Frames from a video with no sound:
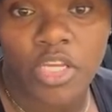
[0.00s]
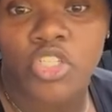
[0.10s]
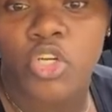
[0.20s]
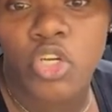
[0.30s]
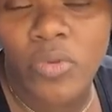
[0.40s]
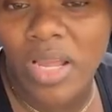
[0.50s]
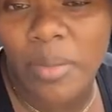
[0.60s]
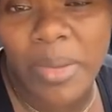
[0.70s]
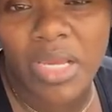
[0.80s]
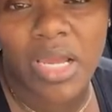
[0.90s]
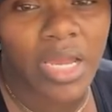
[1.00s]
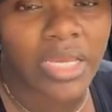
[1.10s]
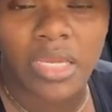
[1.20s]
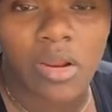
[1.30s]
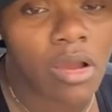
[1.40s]
Do you recommend
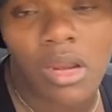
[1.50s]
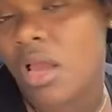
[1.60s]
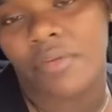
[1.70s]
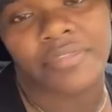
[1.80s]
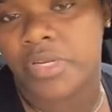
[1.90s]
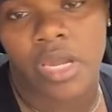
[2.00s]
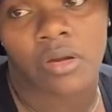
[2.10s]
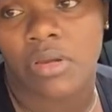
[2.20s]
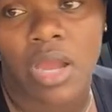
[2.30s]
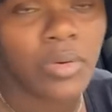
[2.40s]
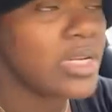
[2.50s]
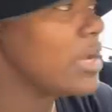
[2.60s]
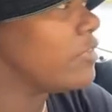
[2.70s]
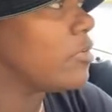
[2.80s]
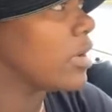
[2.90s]
cutting it all off? No, I would
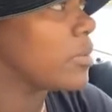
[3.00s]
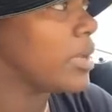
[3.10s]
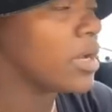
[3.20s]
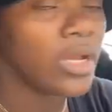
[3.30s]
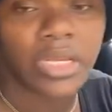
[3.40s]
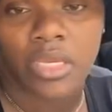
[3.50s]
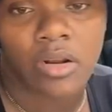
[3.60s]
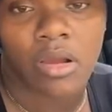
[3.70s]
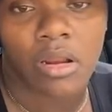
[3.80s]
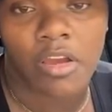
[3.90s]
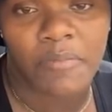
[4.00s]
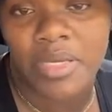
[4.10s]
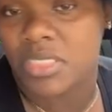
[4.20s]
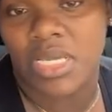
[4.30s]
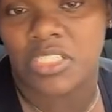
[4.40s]
never recommend cutting it all off
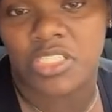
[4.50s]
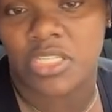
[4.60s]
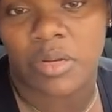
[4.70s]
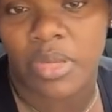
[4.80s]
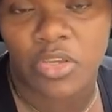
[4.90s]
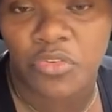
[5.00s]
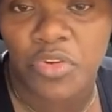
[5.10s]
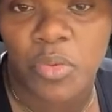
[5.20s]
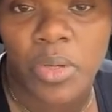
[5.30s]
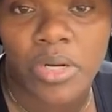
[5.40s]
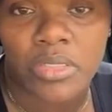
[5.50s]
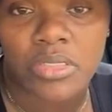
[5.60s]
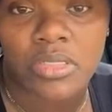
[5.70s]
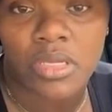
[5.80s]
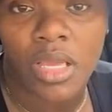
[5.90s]
because that's just going to make you feel
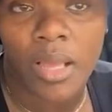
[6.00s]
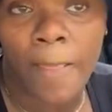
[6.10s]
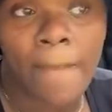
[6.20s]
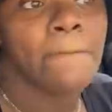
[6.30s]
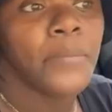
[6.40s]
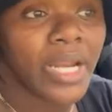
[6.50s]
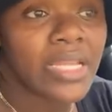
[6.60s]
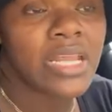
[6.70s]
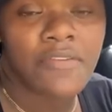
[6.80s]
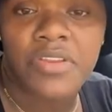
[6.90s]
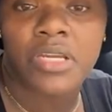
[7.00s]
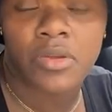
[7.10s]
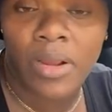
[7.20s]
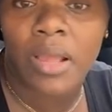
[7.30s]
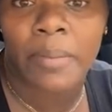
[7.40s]
worse. But I definitely
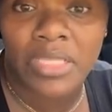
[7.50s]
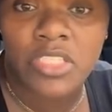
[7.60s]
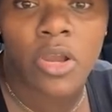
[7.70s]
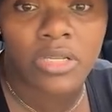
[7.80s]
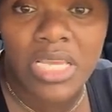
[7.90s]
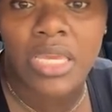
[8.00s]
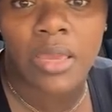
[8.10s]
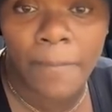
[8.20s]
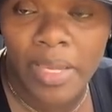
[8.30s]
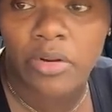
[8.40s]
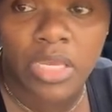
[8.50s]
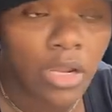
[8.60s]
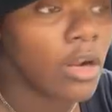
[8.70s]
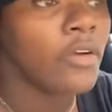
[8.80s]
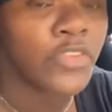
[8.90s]
recommend start taking better
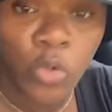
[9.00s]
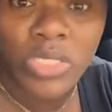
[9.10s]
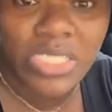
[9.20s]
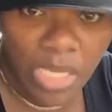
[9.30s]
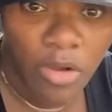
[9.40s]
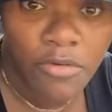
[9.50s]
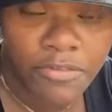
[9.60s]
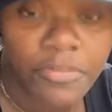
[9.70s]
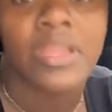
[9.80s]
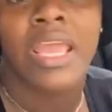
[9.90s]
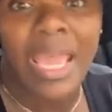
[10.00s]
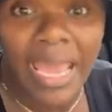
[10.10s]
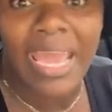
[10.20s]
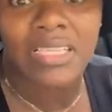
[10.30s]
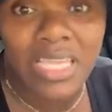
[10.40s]
care of yourself
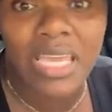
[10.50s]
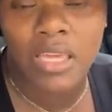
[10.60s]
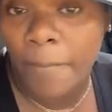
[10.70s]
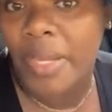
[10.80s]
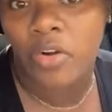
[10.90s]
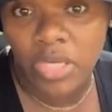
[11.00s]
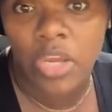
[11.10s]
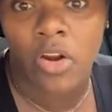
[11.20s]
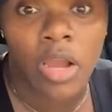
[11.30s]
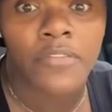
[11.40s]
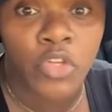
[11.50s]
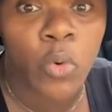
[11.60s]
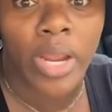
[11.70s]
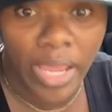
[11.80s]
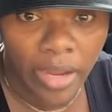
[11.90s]
and taking better care of
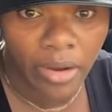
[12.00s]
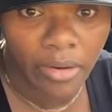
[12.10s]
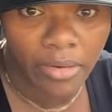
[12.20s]
your hair.